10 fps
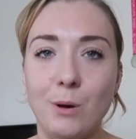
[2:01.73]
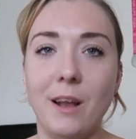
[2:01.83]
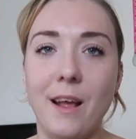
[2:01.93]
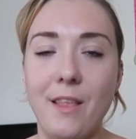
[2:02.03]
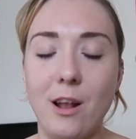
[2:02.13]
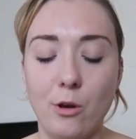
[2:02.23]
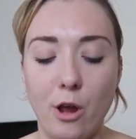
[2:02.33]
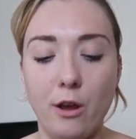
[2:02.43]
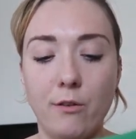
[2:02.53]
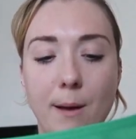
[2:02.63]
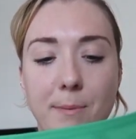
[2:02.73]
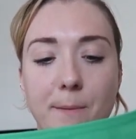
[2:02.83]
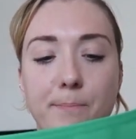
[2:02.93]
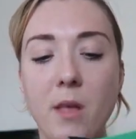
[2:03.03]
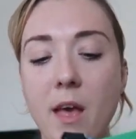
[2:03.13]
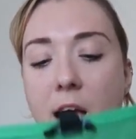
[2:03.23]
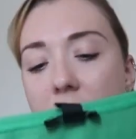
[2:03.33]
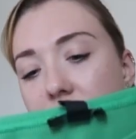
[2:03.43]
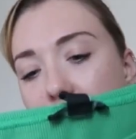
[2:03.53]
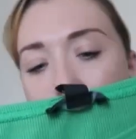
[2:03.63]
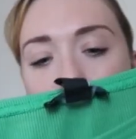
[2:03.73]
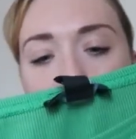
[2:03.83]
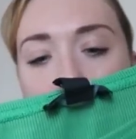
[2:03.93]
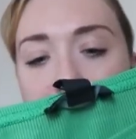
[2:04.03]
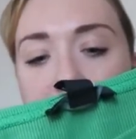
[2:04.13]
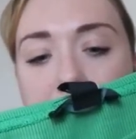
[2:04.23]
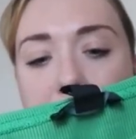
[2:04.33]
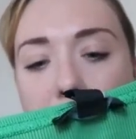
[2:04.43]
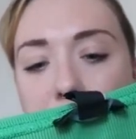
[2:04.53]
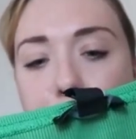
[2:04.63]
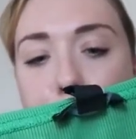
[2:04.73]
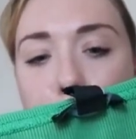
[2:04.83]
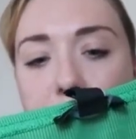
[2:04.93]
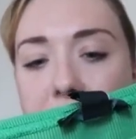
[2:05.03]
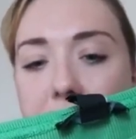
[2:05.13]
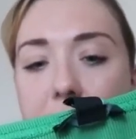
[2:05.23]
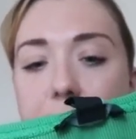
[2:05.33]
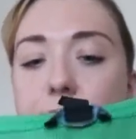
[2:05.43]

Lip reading: one and then I'll go and grab it. So I got it in a size 14,